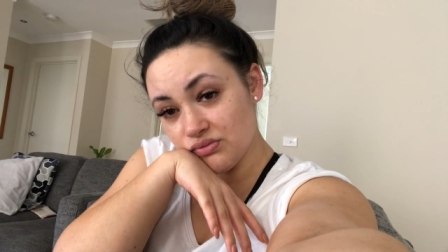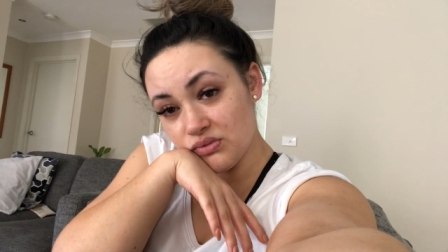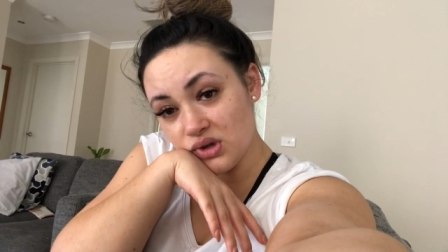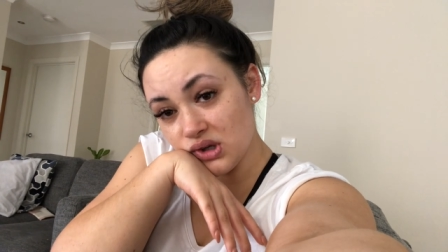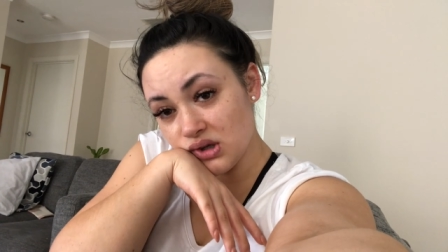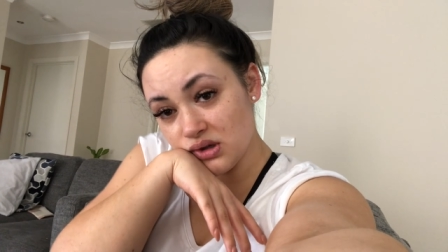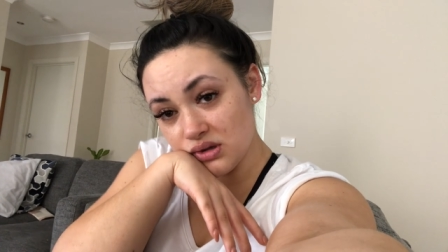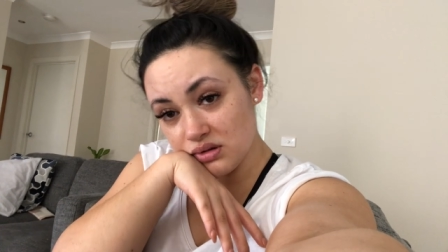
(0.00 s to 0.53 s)

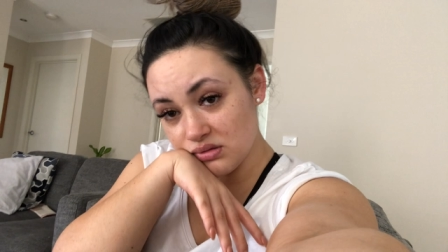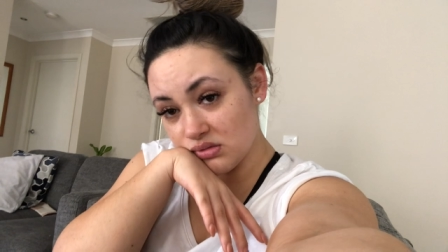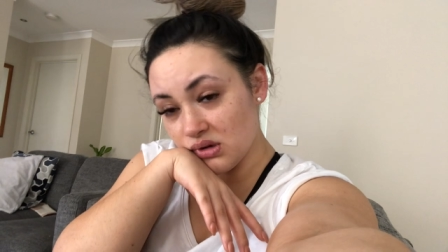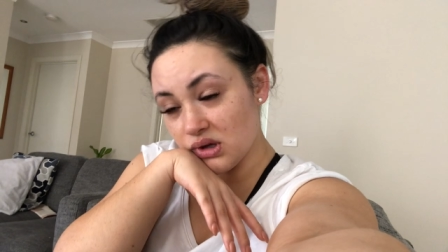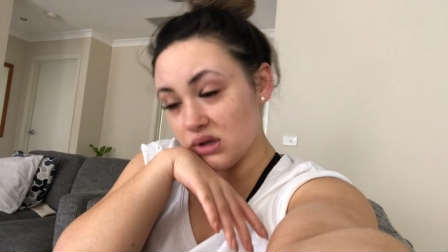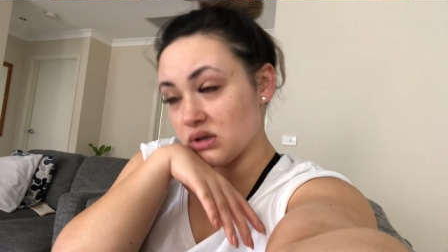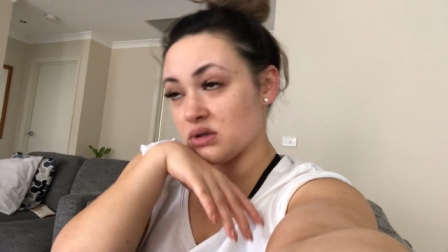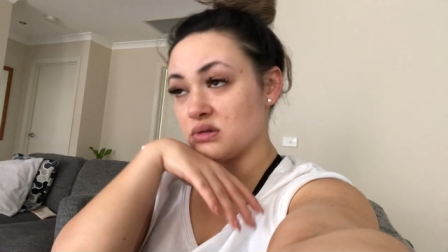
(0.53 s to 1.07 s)
yeah
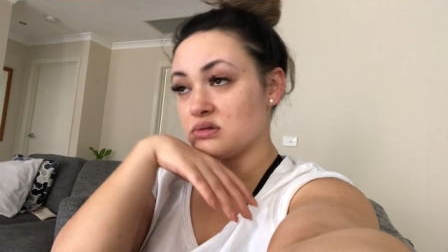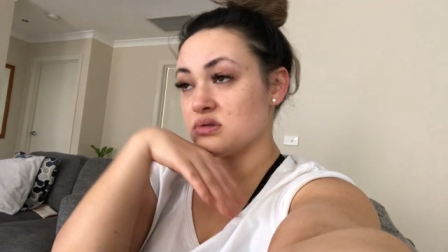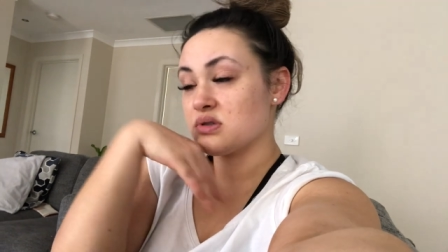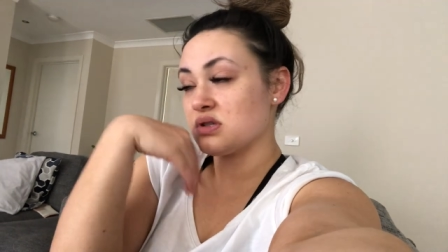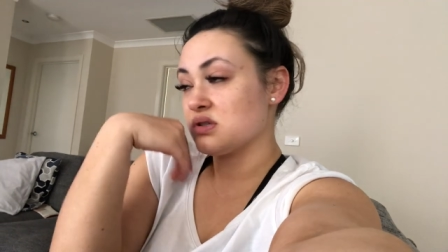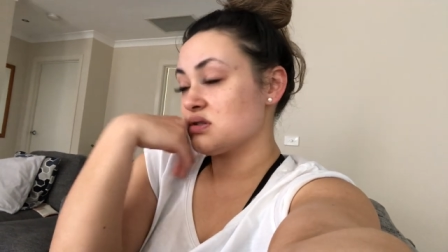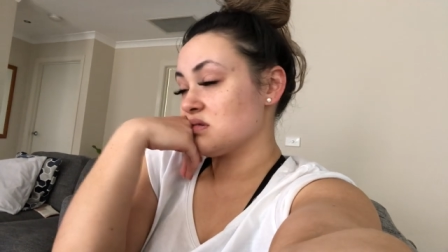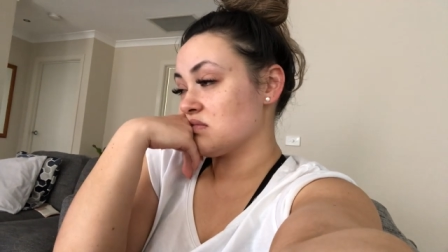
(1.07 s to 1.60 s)
like
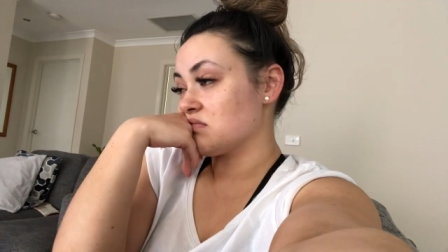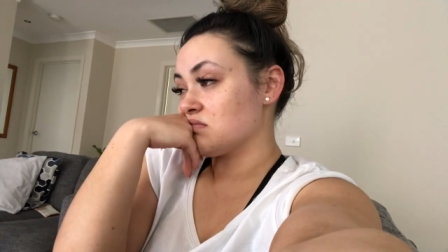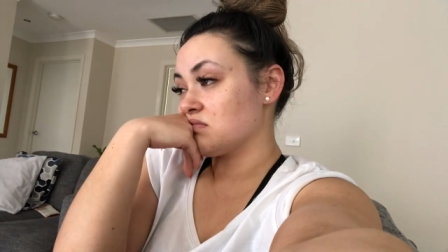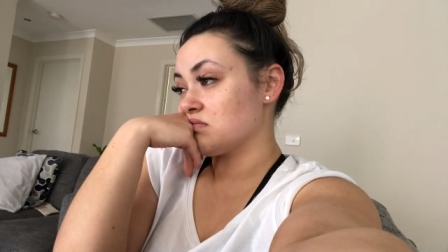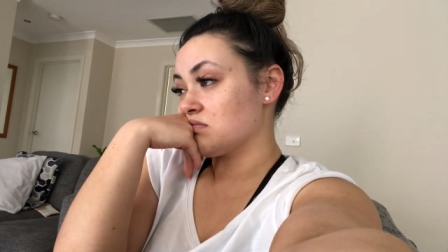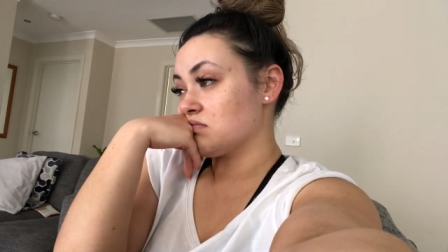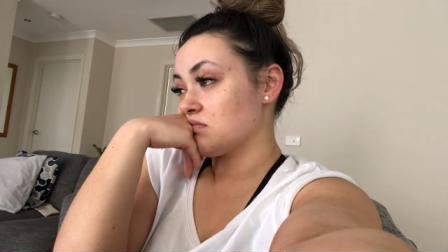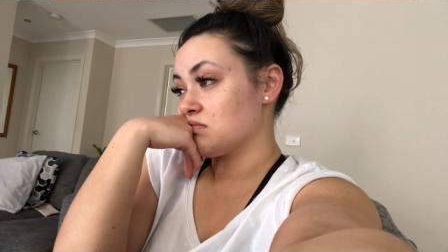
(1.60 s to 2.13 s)
it's
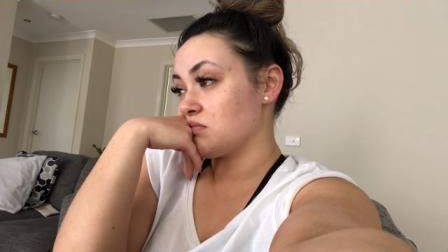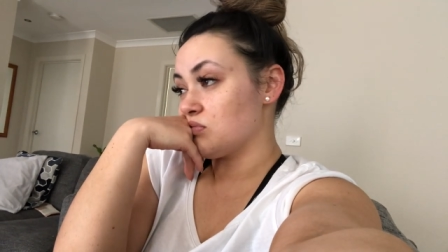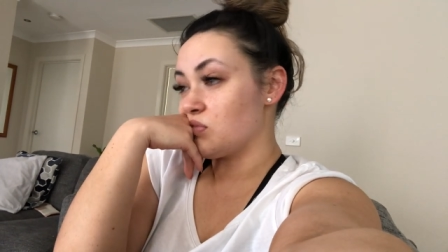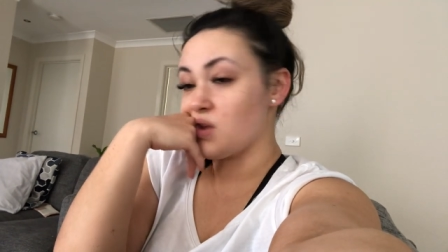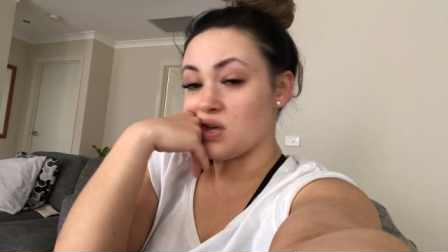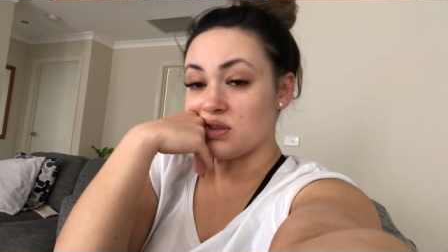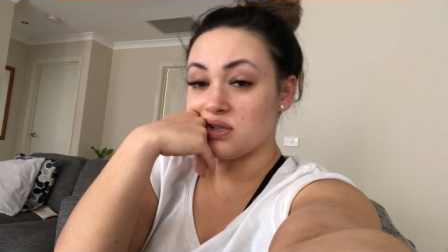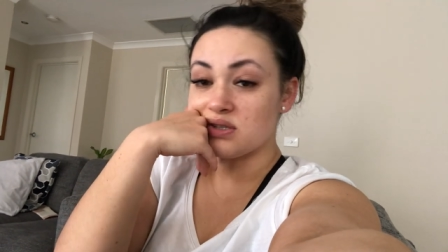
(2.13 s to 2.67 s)

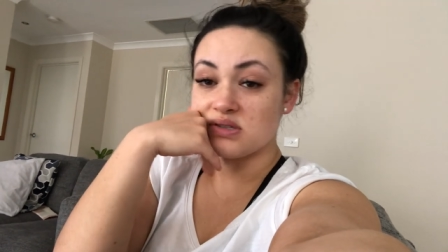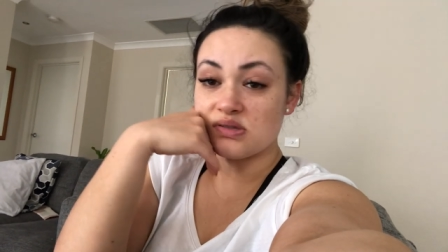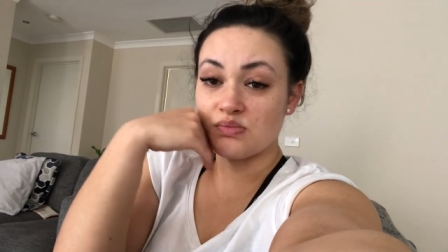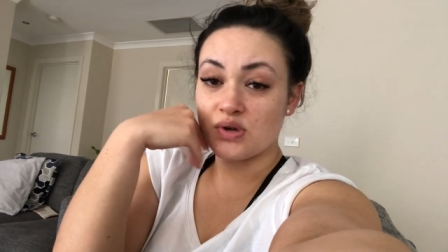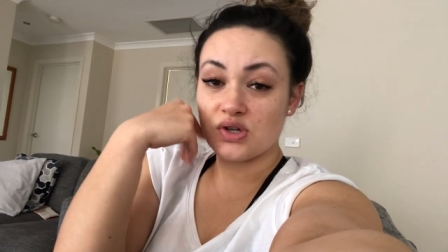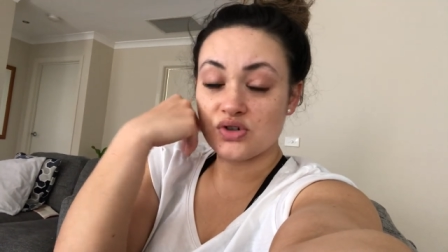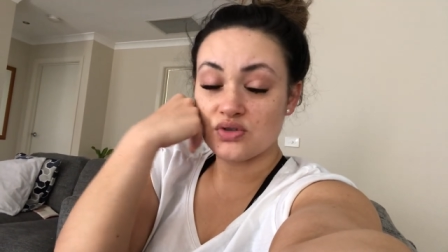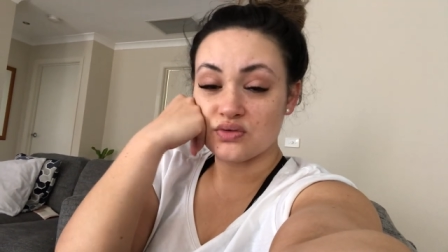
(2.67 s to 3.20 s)
nothing
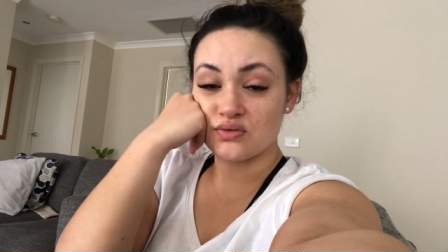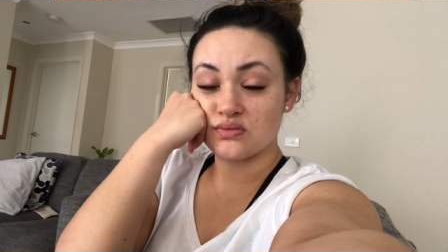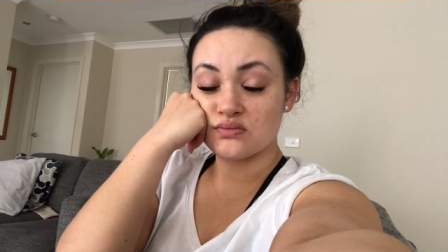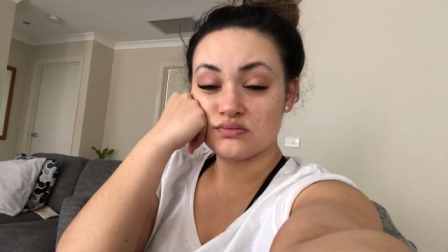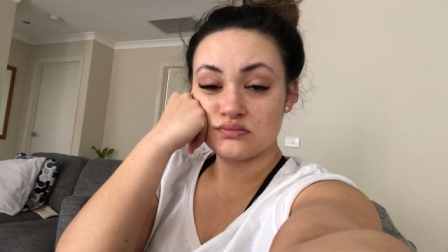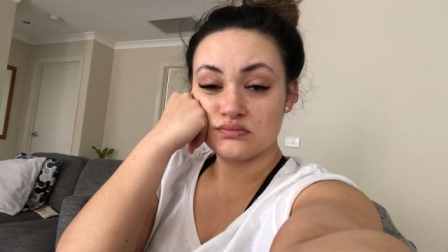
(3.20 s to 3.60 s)
special